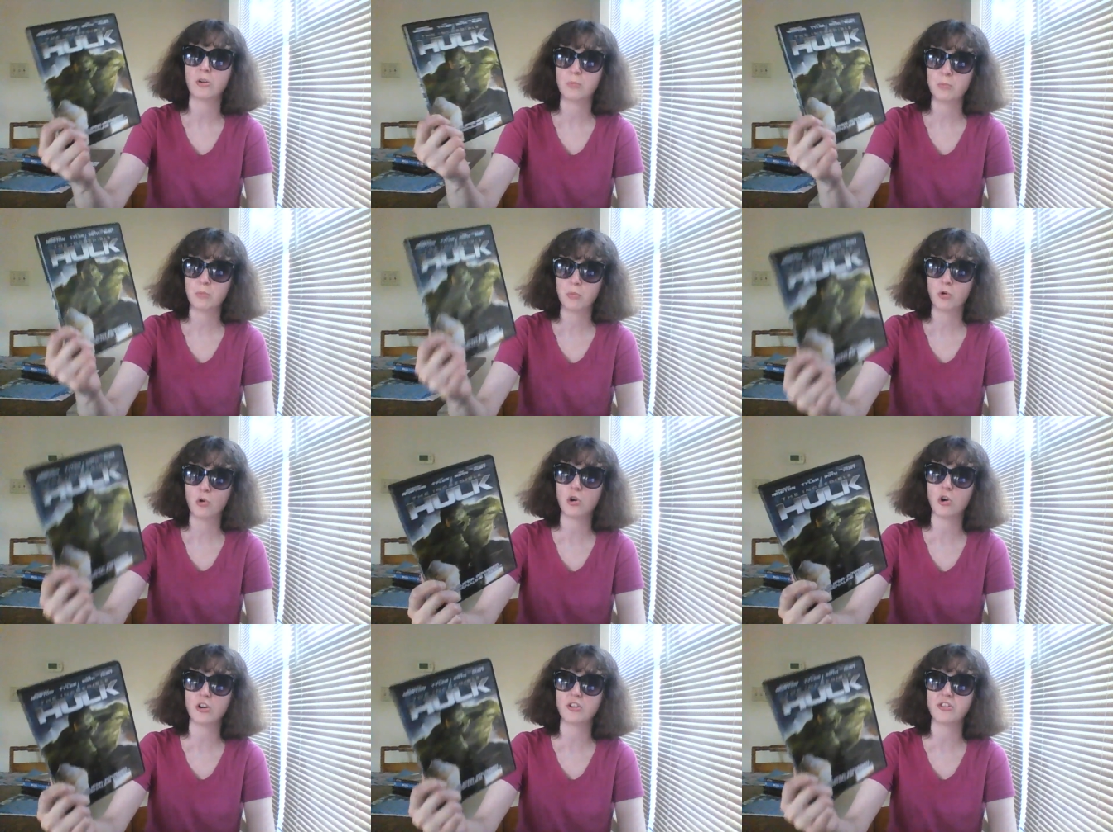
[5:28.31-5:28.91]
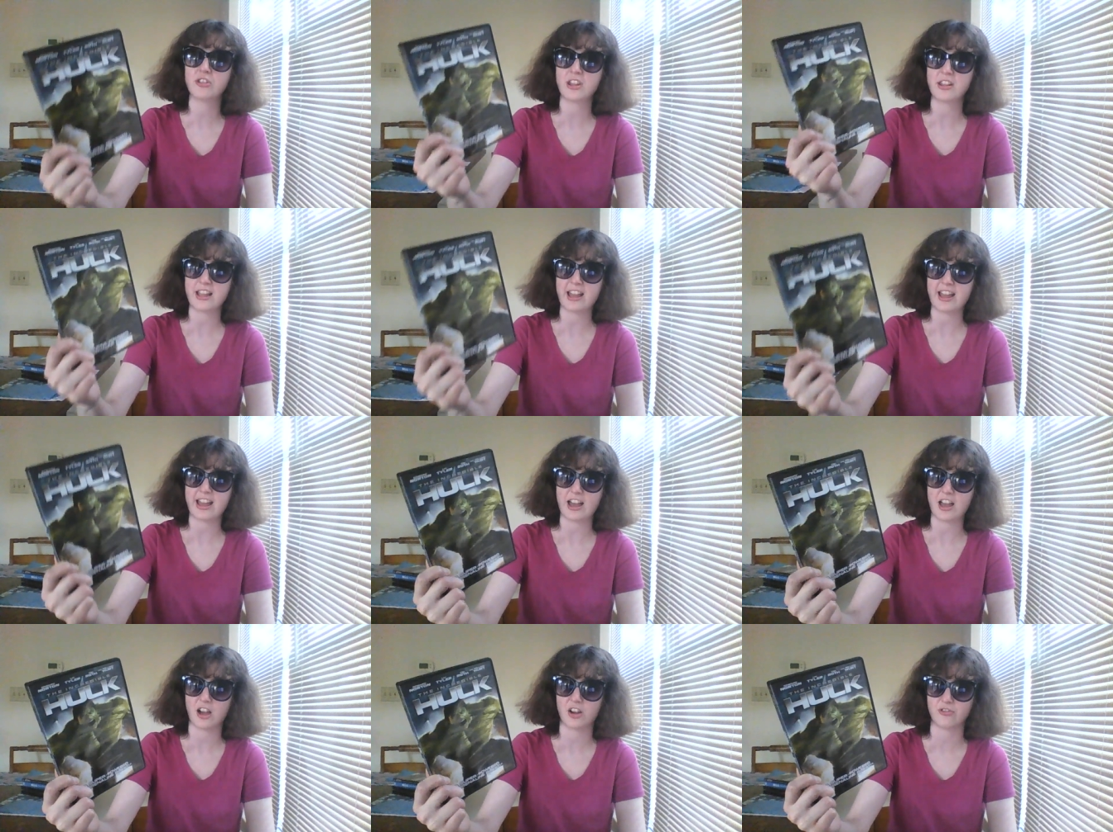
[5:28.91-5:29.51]
more than
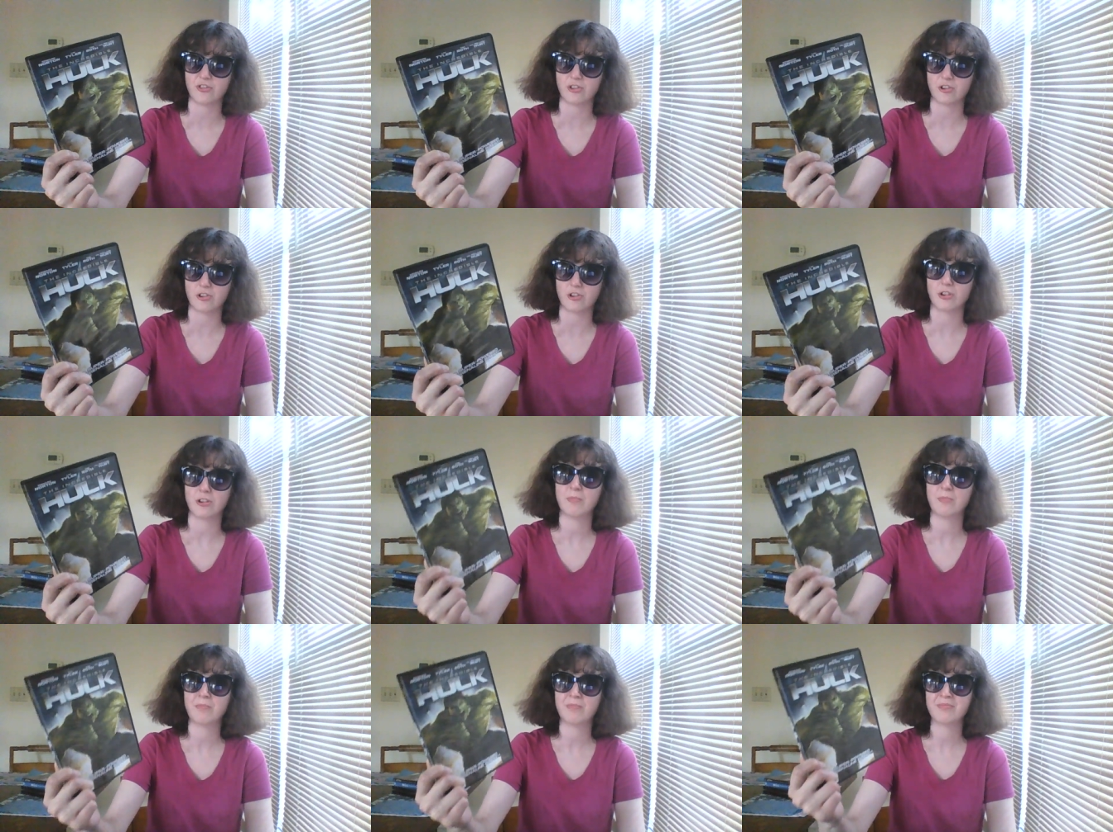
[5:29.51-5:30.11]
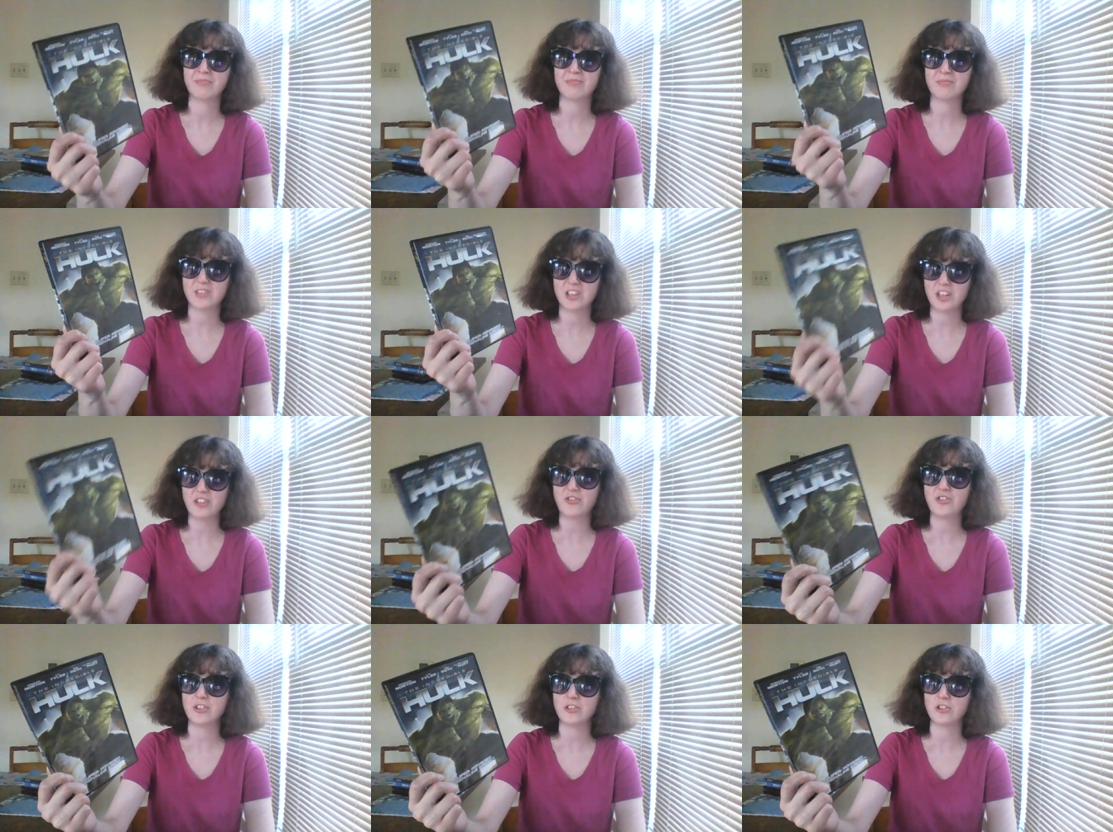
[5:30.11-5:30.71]
ever,
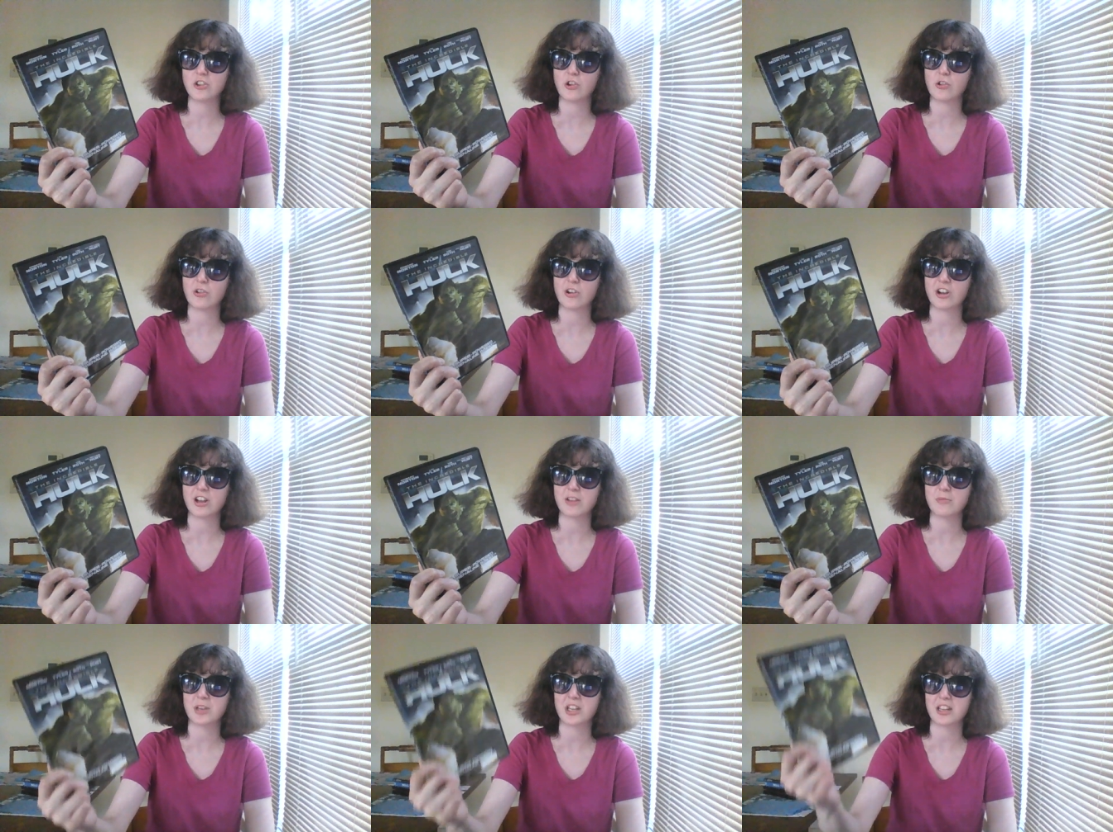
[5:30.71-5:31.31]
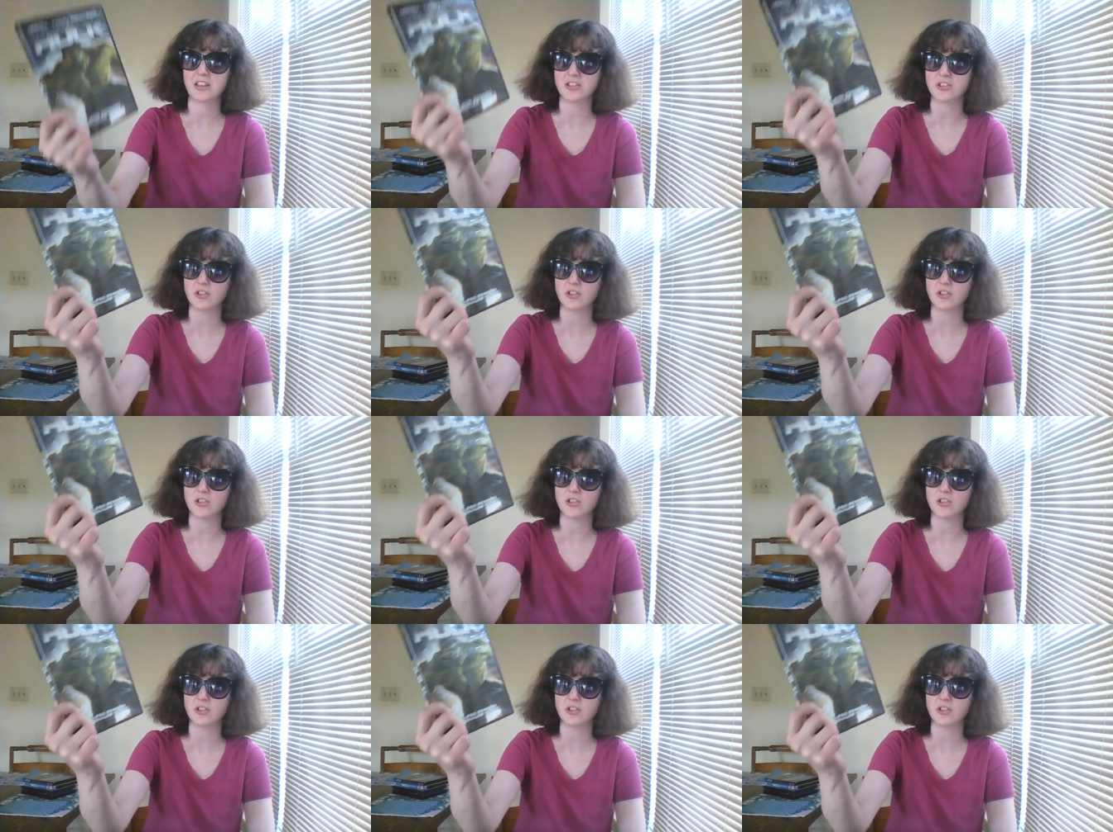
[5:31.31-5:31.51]
if you know what I mean.